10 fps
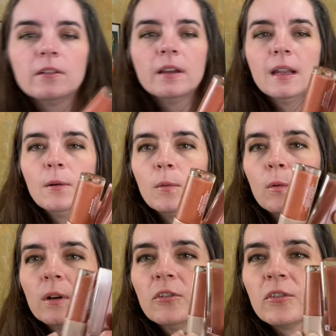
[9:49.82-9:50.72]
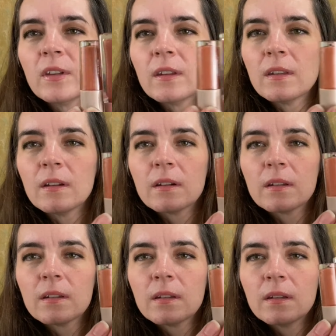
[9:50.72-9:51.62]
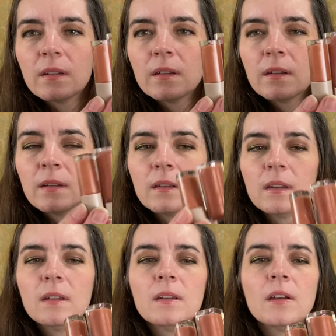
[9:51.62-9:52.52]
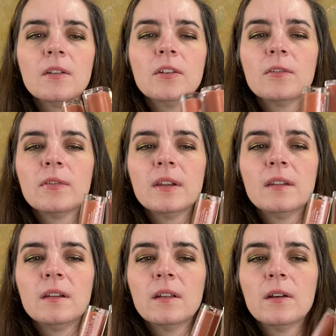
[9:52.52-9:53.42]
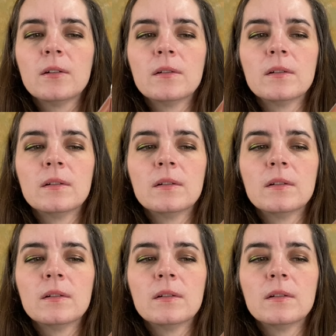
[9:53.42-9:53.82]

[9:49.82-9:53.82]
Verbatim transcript: Look at how orange this looks. This is also Fenty Glow.